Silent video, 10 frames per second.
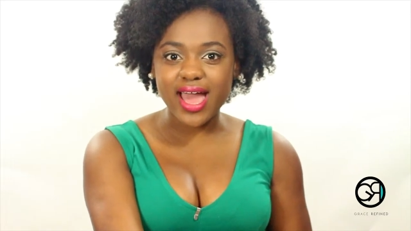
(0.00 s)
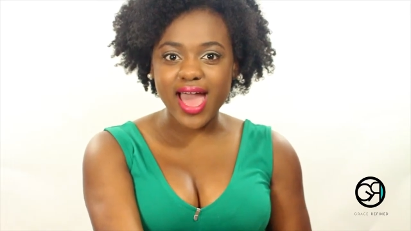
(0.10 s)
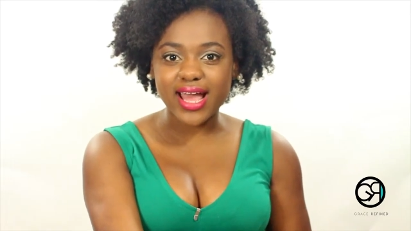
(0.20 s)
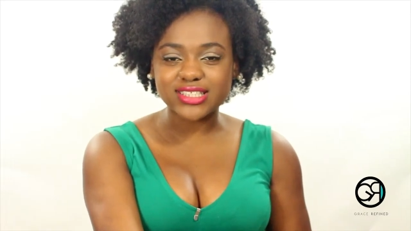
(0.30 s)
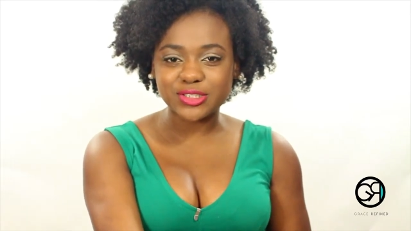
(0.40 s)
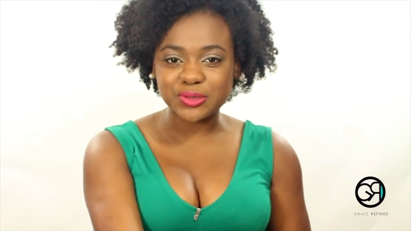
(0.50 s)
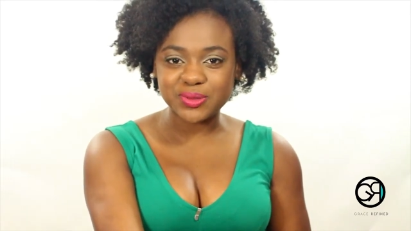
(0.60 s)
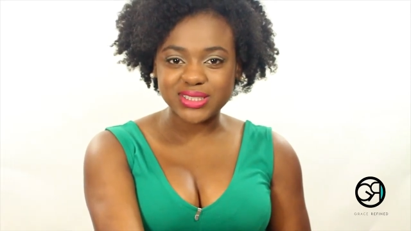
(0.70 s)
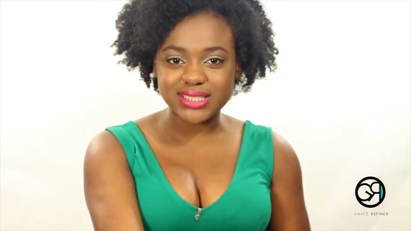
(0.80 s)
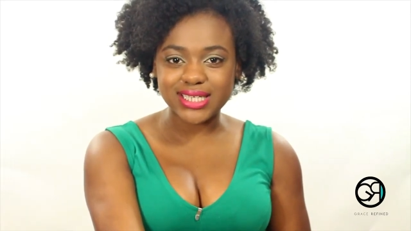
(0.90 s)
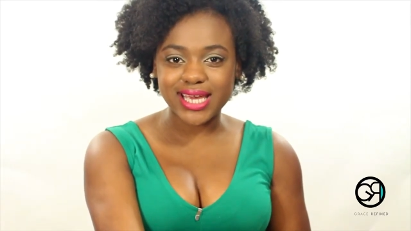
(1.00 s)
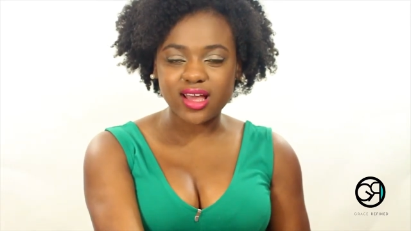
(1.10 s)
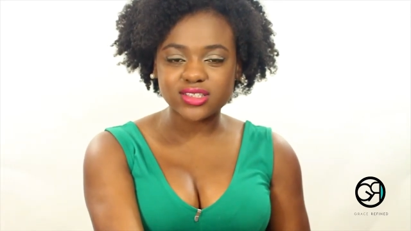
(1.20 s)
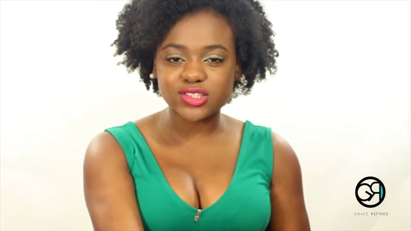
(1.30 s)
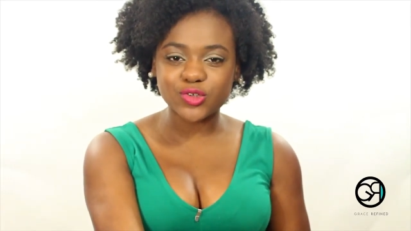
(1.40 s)
I had to seek
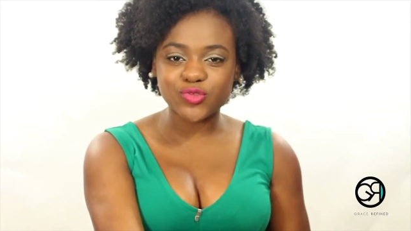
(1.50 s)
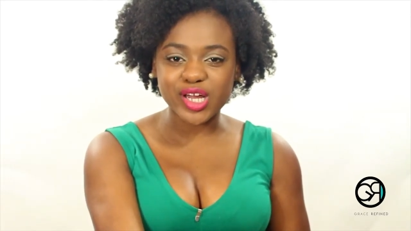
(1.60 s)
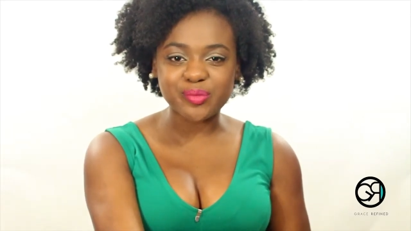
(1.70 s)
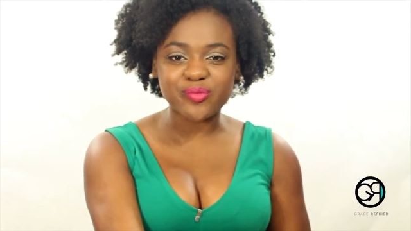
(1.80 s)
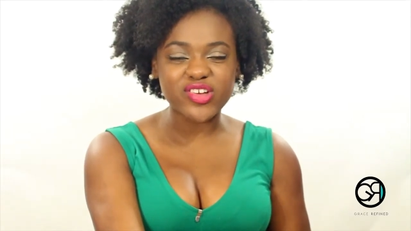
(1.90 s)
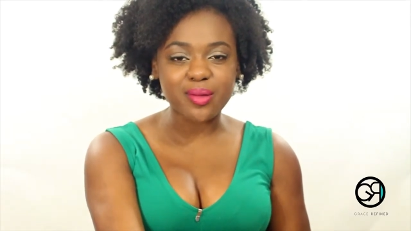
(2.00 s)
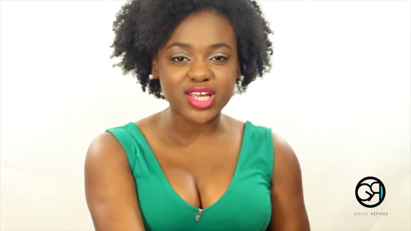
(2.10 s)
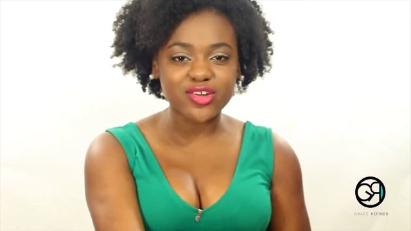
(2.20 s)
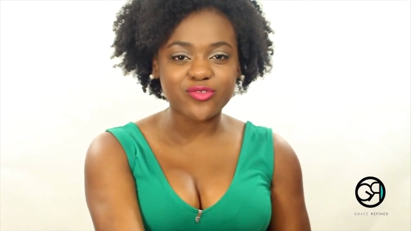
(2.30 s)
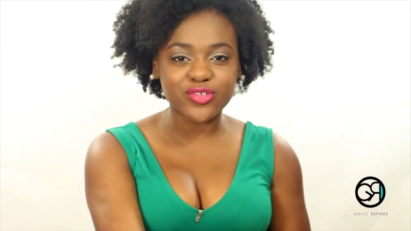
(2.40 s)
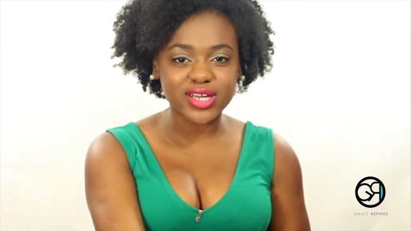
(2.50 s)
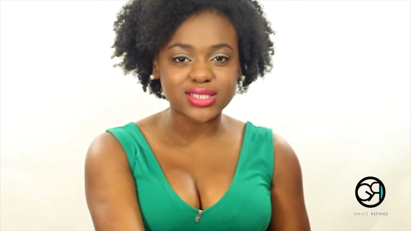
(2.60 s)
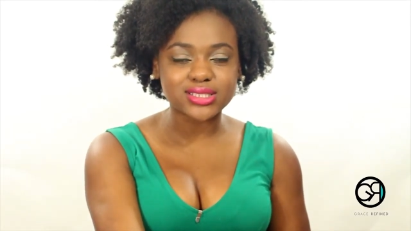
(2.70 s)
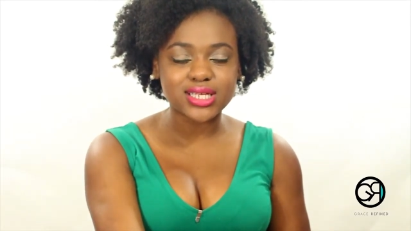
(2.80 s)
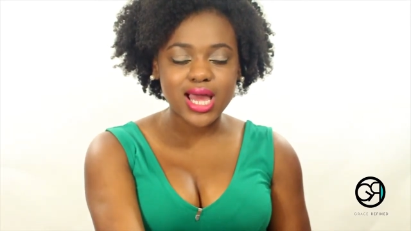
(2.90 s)
counsel from family and
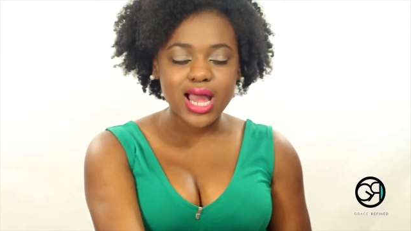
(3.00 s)
friends.